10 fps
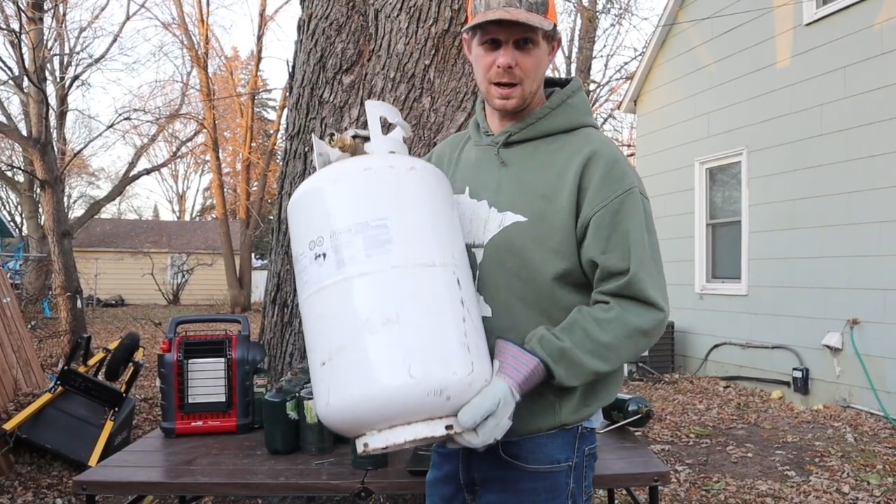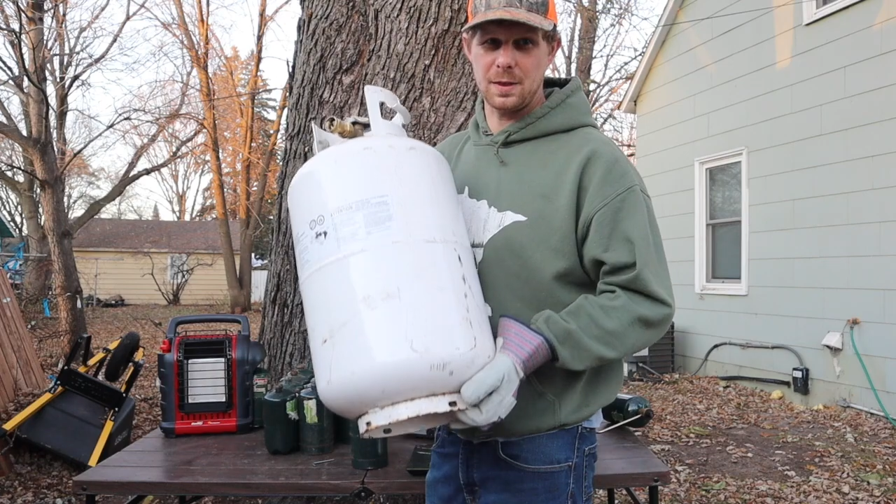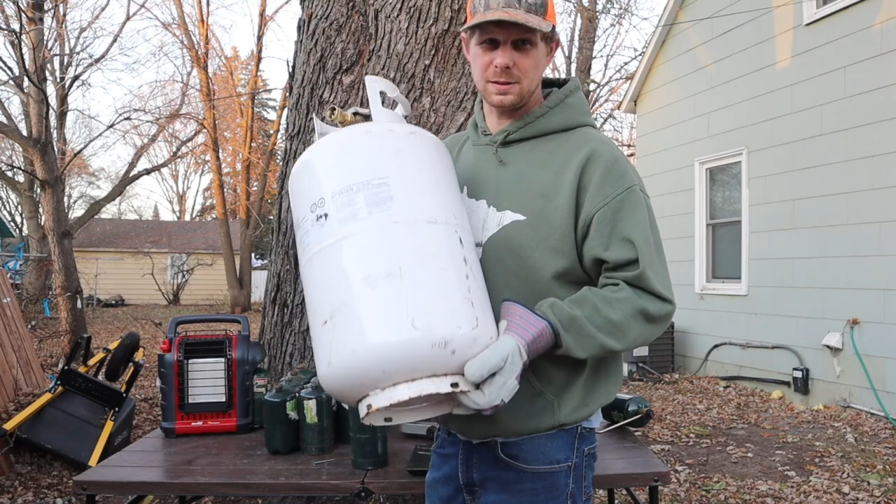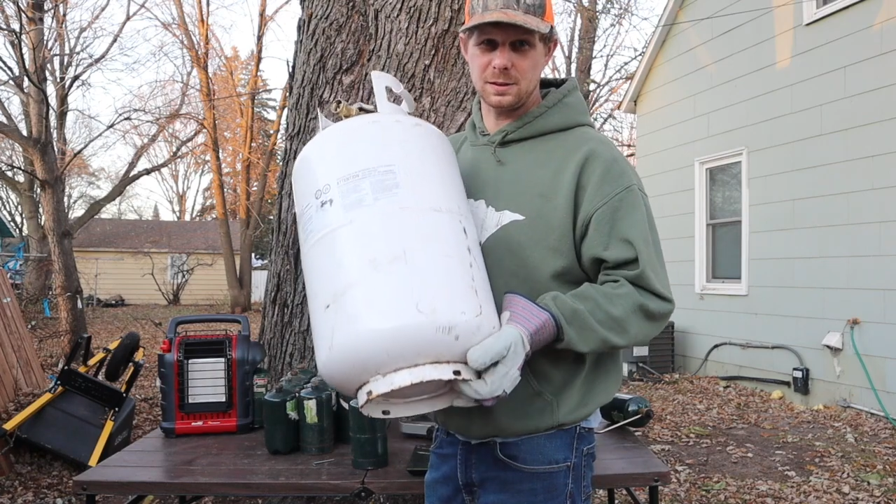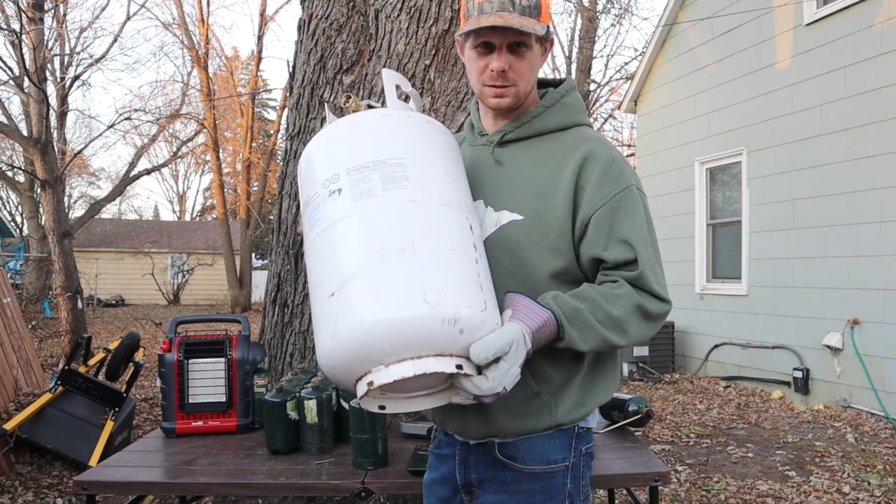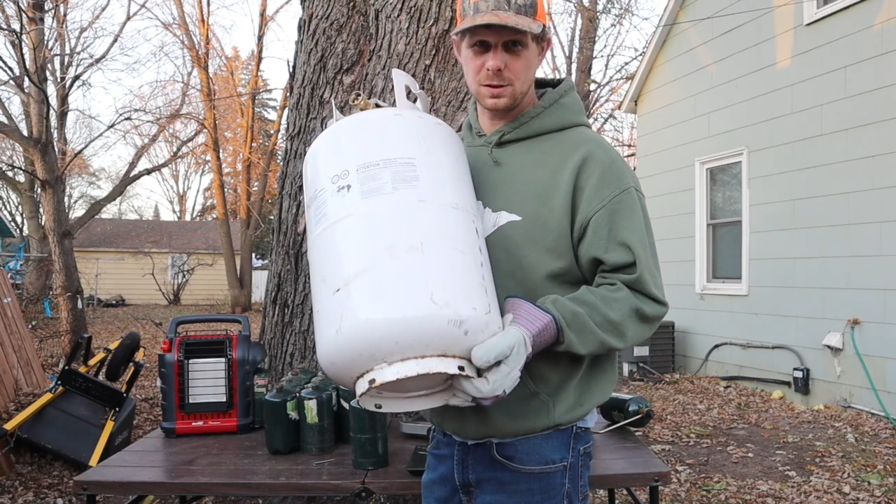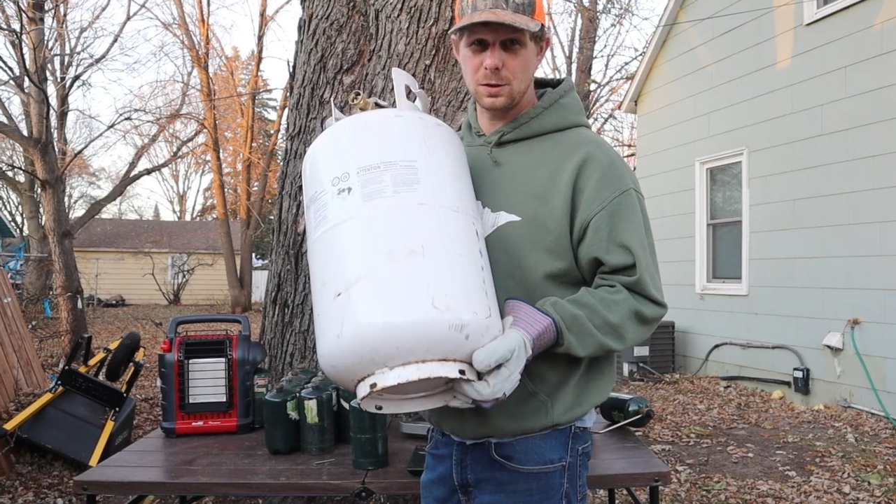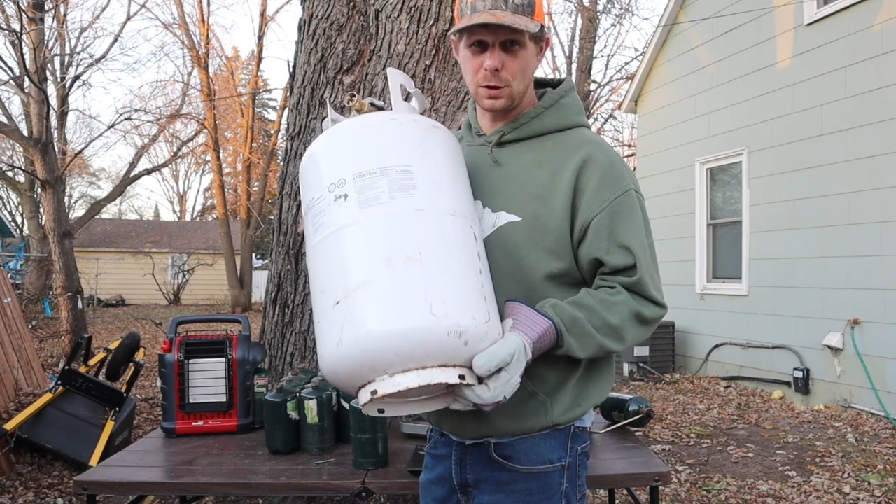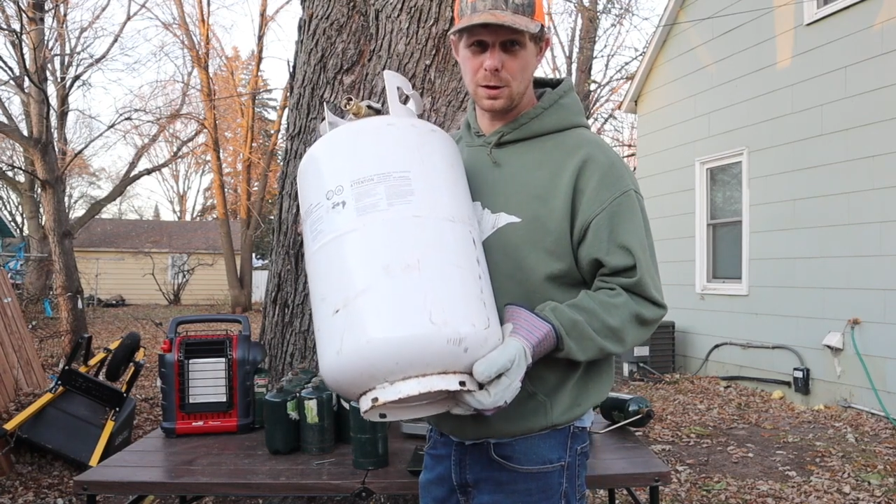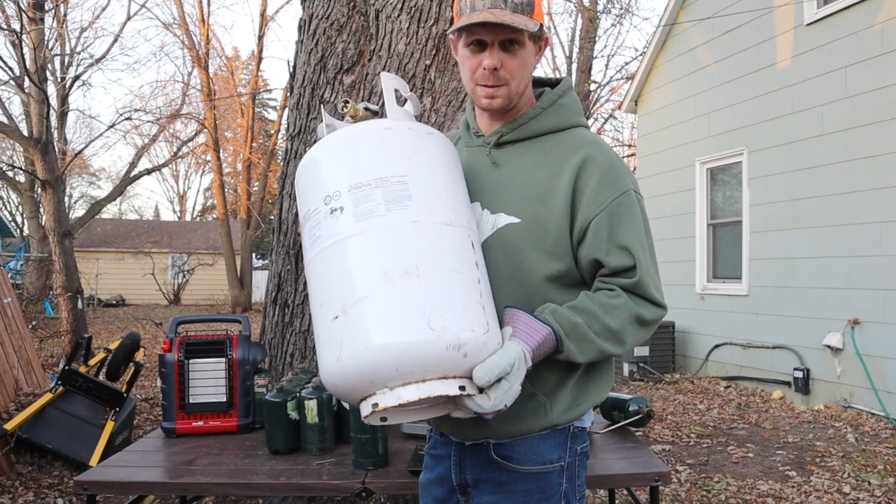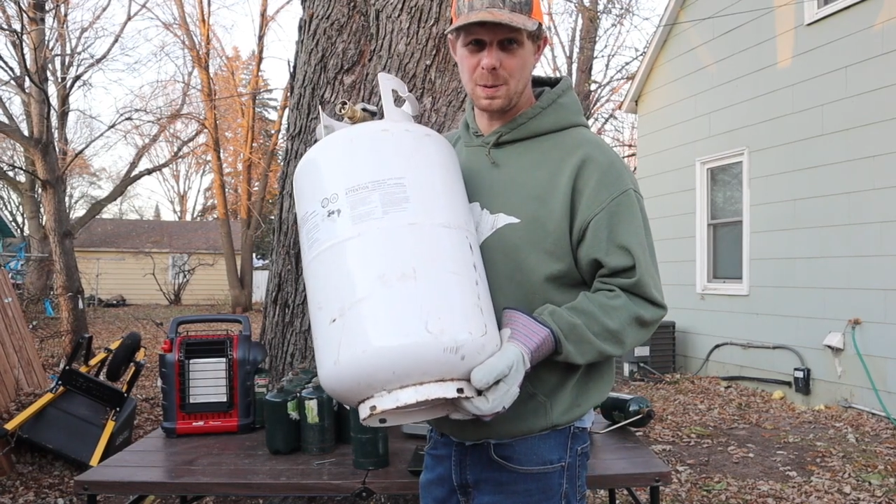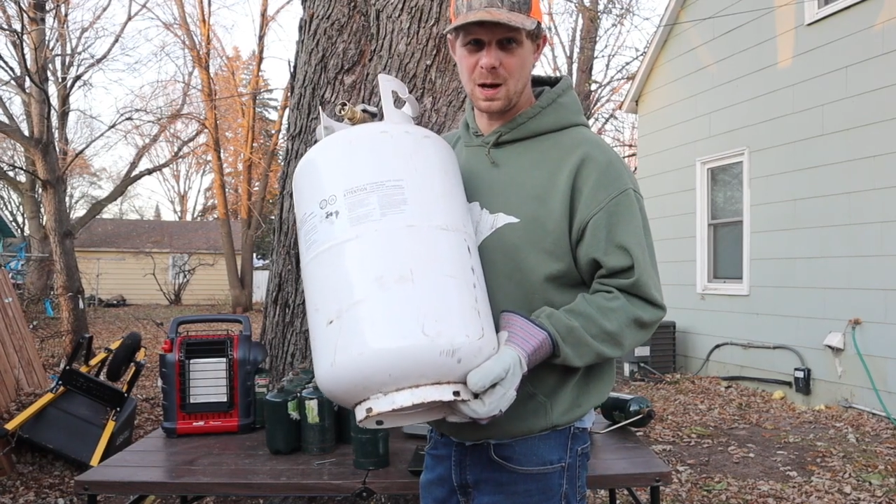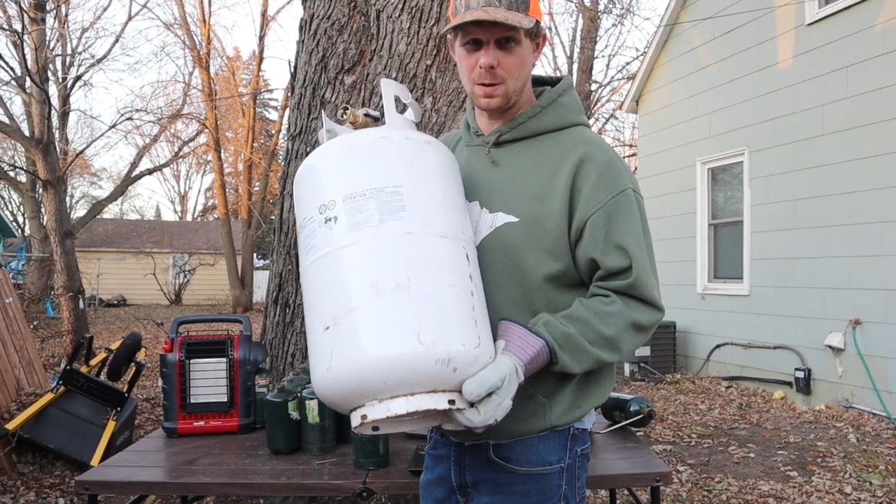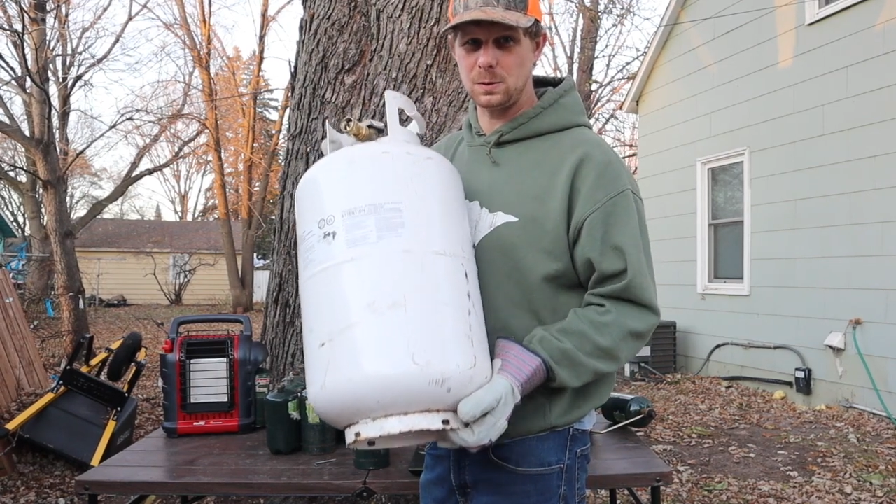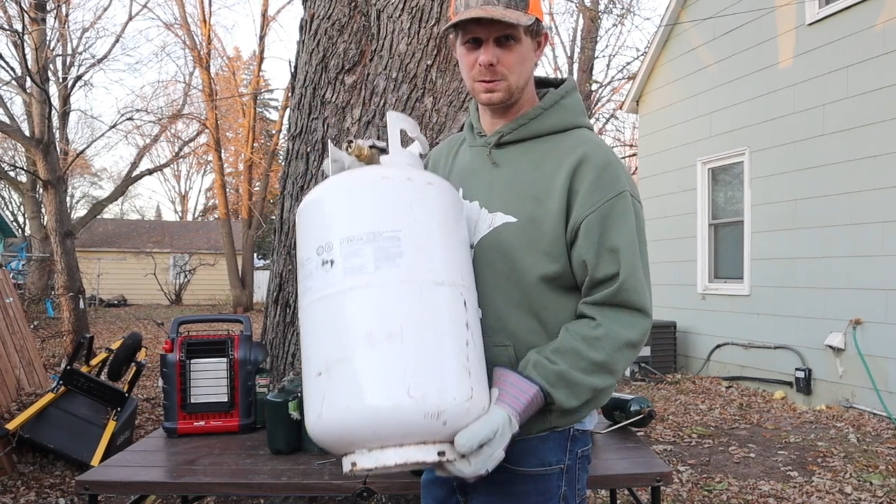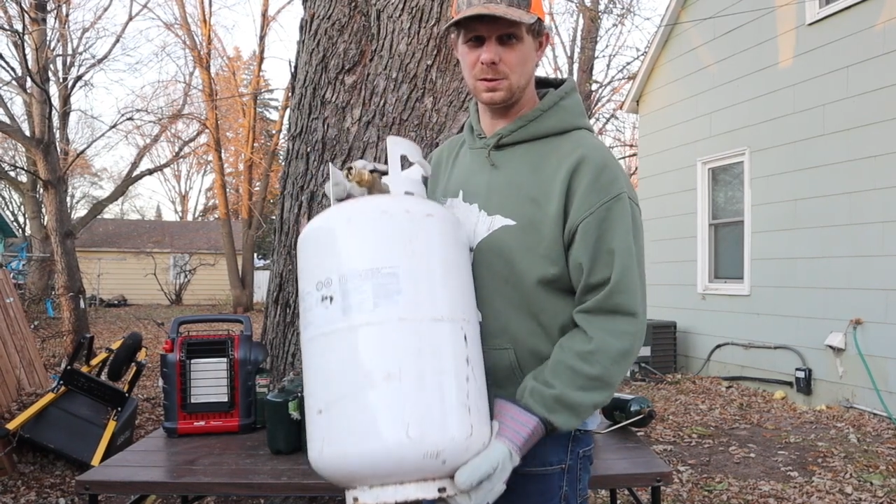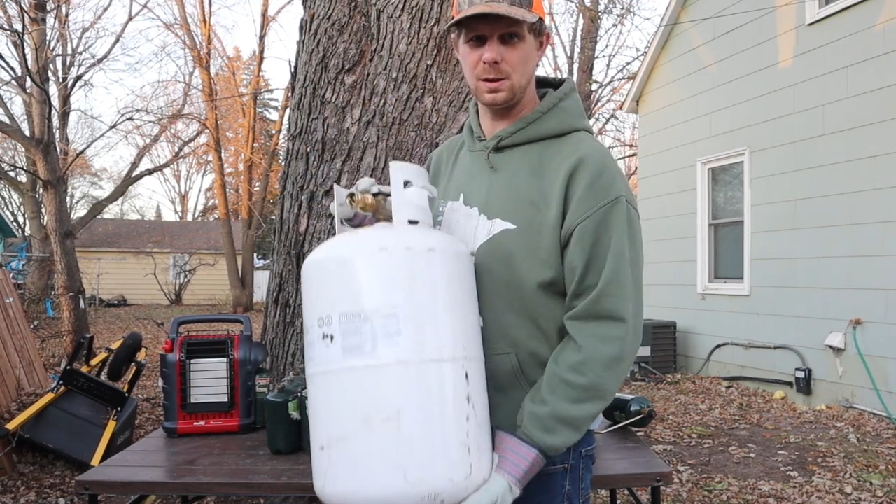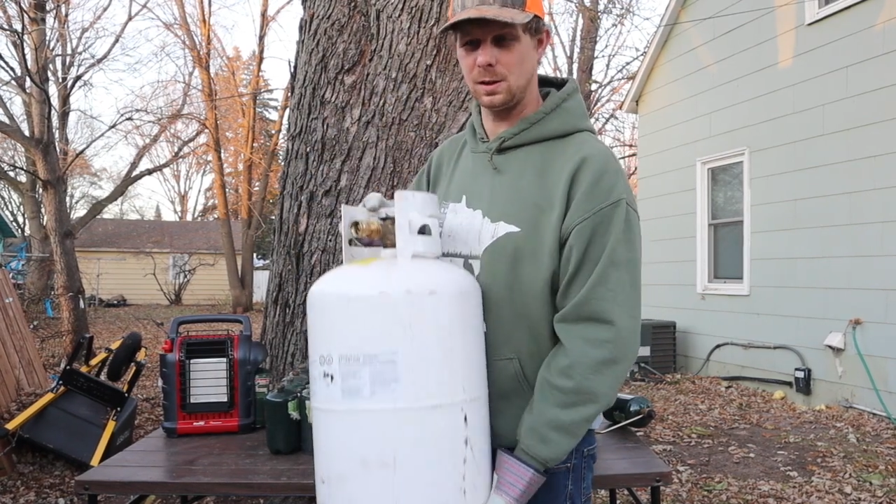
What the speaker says: This is 30 pounds,